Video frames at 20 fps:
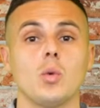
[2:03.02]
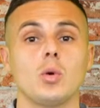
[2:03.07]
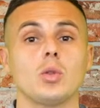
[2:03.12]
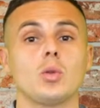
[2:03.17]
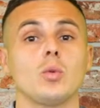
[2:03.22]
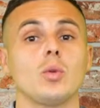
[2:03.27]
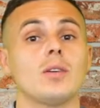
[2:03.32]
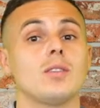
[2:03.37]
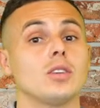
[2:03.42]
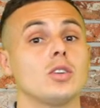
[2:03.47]
with
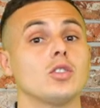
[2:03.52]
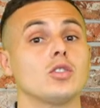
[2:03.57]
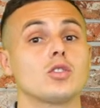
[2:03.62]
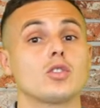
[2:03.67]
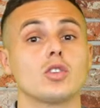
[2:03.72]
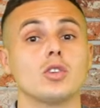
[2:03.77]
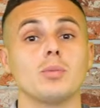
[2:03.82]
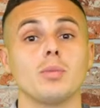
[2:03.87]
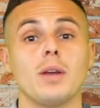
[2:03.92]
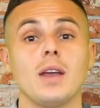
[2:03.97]
the Luevanos
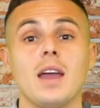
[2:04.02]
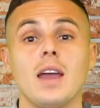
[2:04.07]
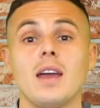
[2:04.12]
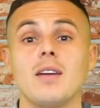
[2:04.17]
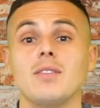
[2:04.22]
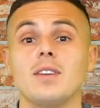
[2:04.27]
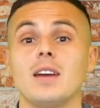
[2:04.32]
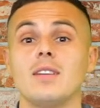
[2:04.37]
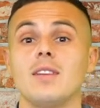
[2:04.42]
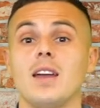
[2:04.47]
Group.
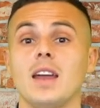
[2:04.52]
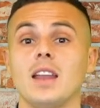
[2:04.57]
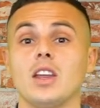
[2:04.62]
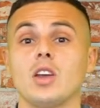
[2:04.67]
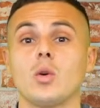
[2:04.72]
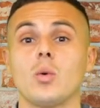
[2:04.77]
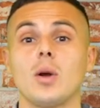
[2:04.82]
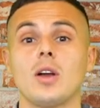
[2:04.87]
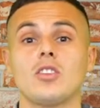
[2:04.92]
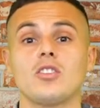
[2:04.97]
If you have any
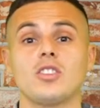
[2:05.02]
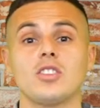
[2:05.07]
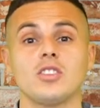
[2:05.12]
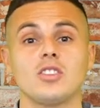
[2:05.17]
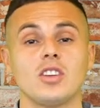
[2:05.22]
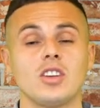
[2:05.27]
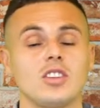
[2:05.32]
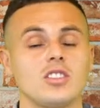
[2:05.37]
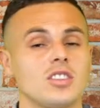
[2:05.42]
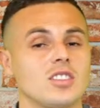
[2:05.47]

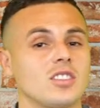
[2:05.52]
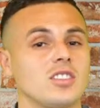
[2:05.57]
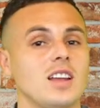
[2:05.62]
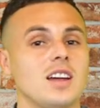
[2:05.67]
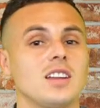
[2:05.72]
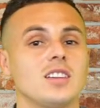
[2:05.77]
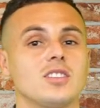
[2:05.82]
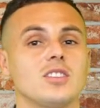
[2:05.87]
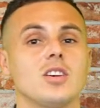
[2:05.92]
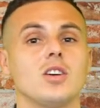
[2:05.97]
questions, just
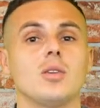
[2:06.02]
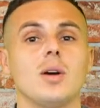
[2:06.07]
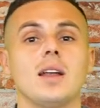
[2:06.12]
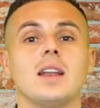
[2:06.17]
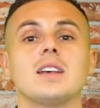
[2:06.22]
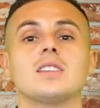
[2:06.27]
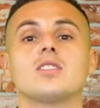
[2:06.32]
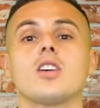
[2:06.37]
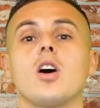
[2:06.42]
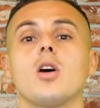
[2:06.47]
let us know. And
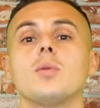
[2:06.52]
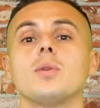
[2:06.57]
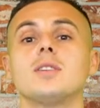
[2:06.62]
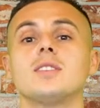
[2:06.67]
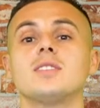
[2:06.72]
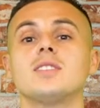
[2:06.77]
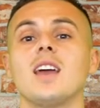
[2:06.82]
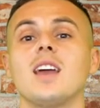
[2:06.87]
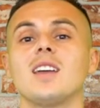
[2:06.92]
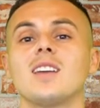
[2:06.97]
as
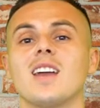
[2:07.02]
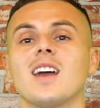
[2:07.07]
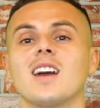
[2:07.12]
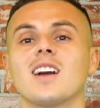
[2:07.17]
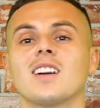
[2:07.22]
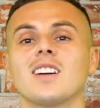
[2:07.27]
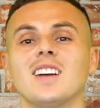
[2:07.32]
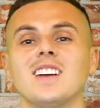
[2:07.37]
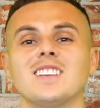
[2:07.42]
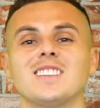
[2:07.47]
always, take
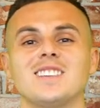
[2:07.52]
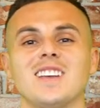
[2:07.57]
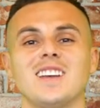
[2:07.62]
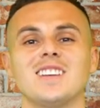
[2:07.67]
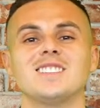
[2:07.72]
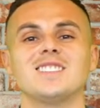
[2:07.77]
care and stay